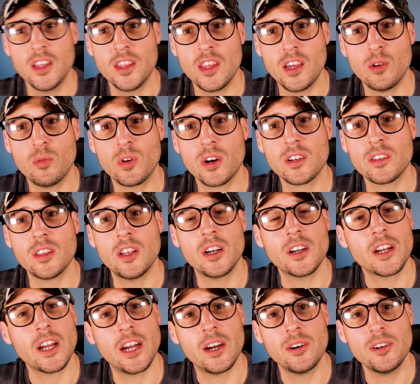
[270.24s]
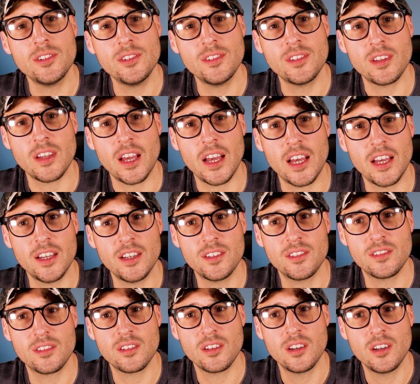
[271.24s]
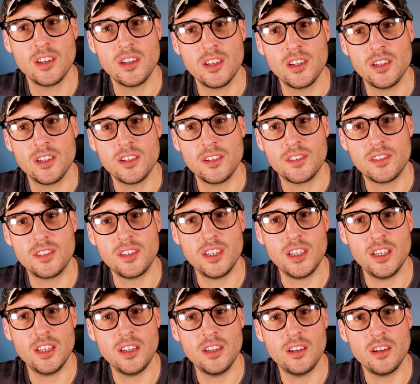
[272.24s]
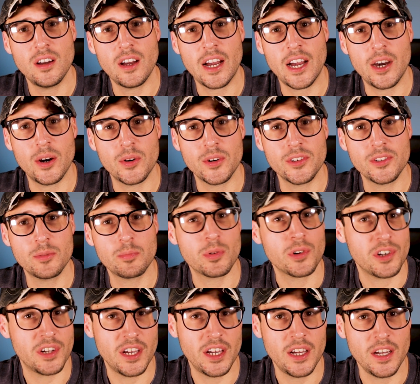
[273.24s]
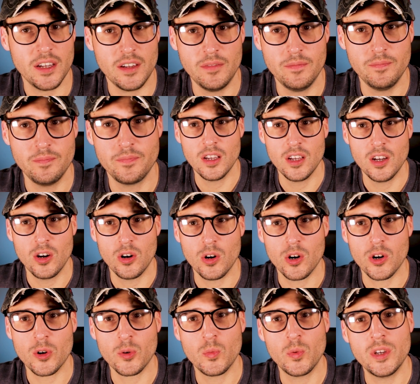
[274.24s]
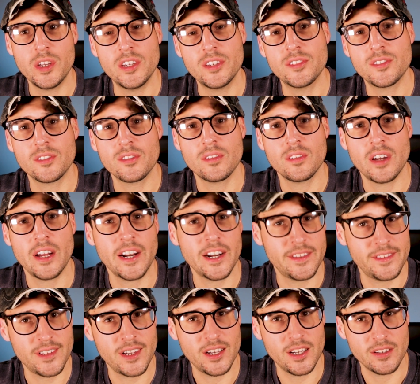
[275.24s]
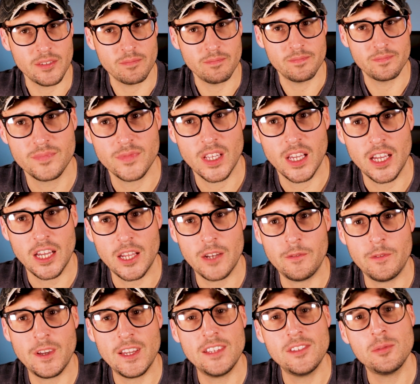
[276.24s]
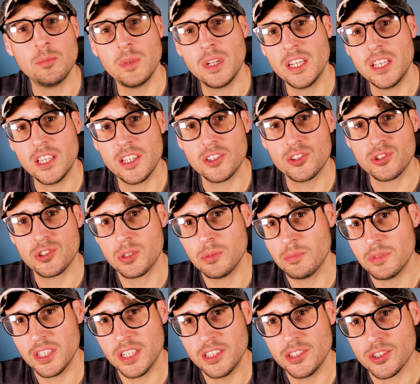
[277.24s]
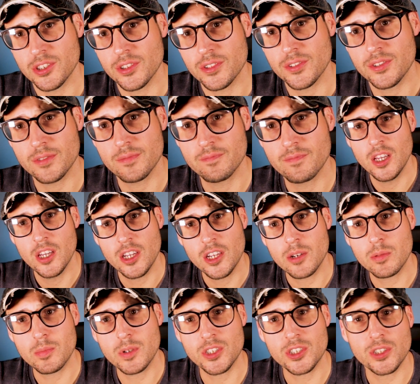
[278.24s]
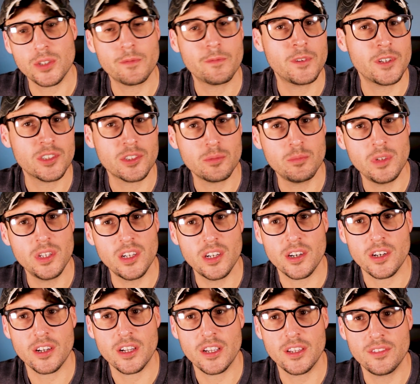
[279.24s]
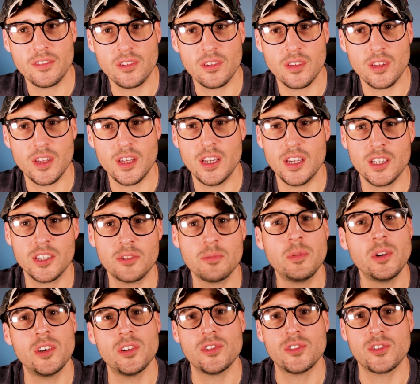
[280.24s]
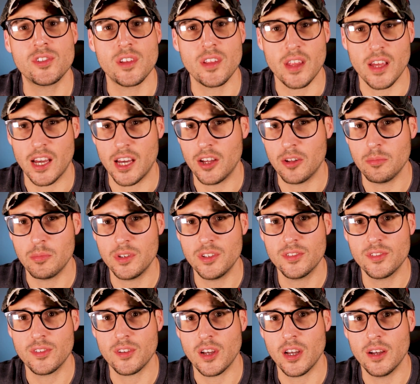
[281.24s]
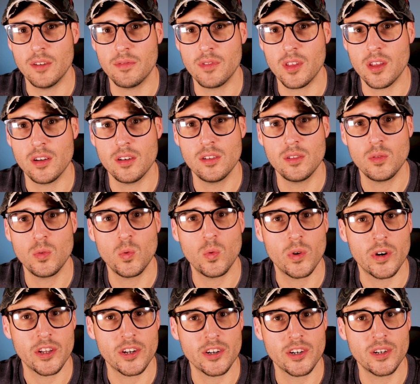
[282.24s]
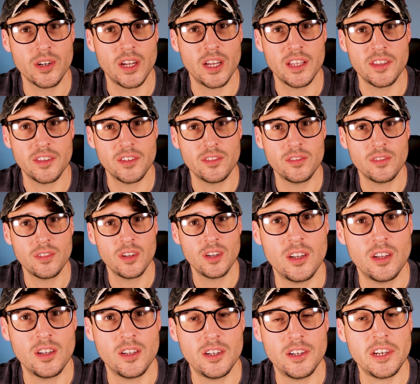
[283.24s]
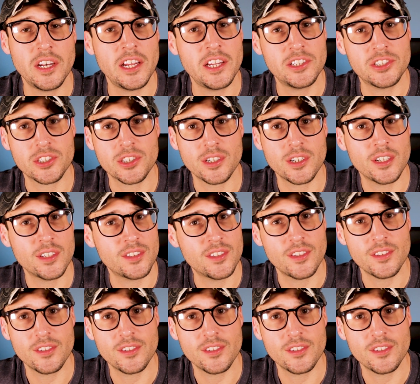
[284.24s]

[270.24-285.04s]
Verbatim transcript: They work long hours as sea hours per day, or weeks at a time, and face many extreme dangers. Commercial fishermen are constantly exposed to the elements of the water and nature as